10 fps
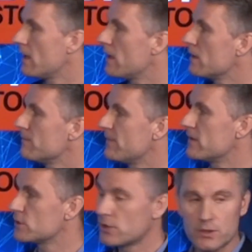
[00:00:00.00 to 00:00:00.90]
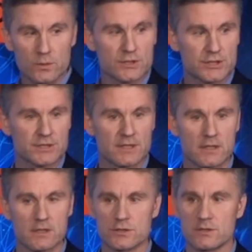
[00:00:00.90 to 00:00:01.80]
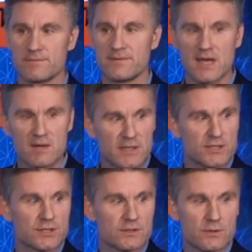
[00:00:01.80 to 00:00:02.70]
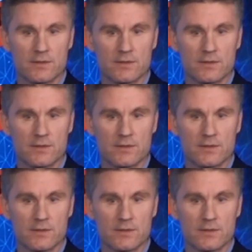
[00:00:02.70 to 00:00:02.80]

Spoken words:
There's a huge sort of damage